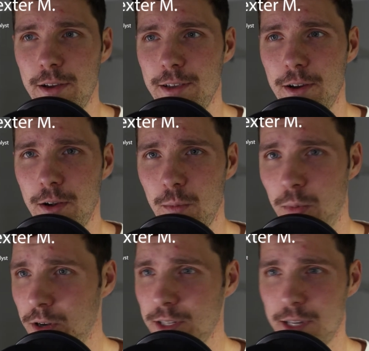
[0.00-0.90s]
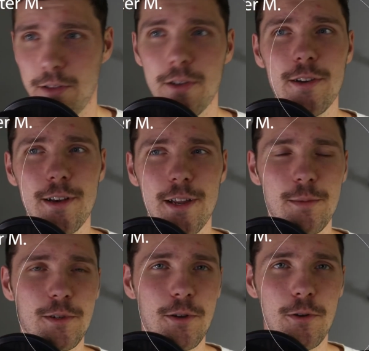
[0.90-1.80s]
a young bookseller
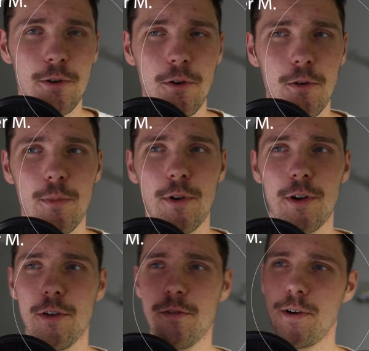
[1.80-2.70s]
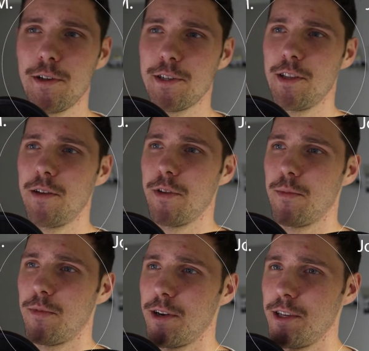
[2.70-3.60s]
named Joe Goldberg who falls in love with a
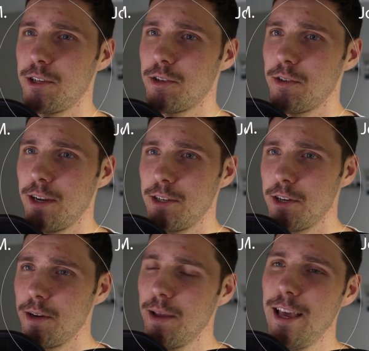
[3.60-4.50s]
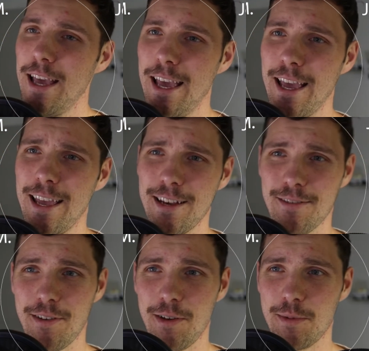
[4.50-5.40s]
pretty stranger and
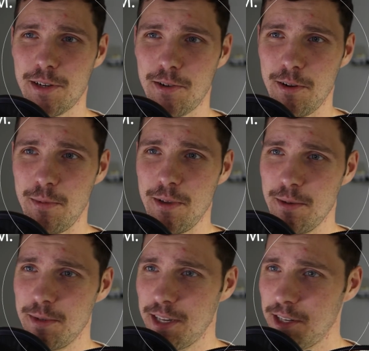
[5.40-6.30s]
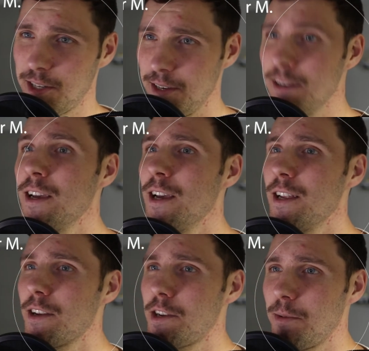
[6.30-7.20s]
develops a creepy obsession,
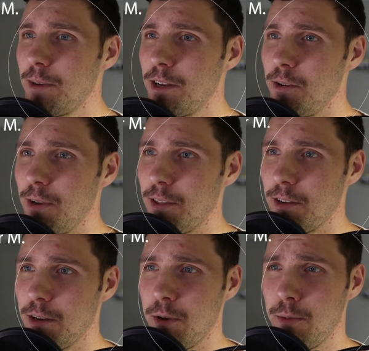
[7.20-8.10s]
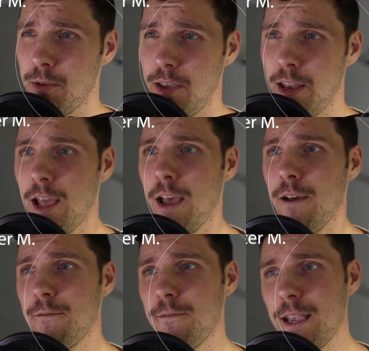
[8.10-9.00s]
determined to do anything to manipulate
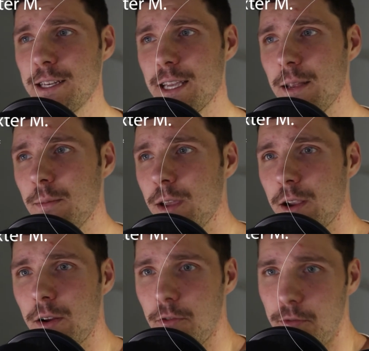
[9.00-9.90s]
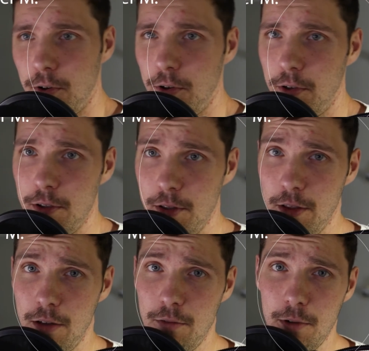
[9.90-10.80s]
fate and make her fall
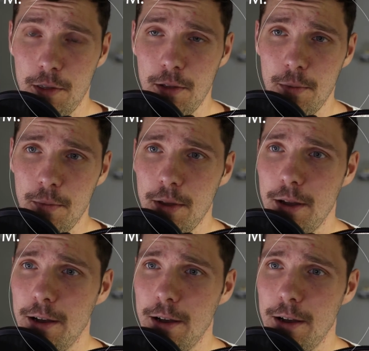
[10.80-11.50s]
in love with him.